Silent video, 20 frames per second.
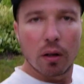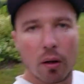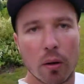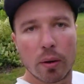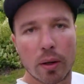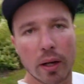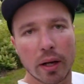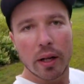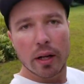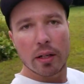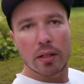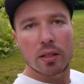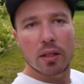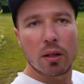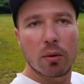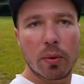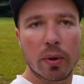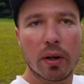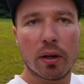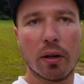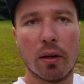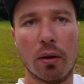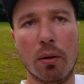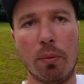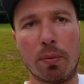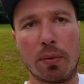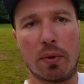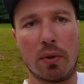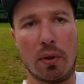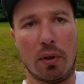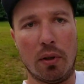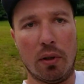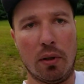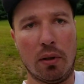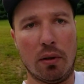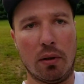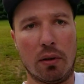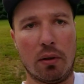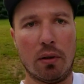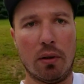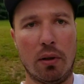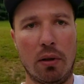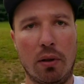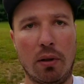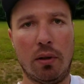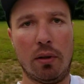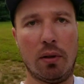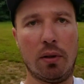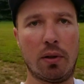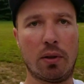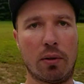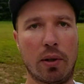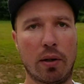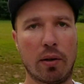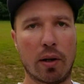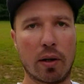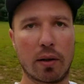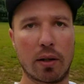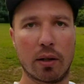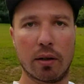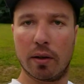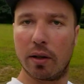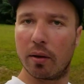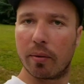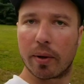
Okay, so we're, oops, a little straightener out there. There we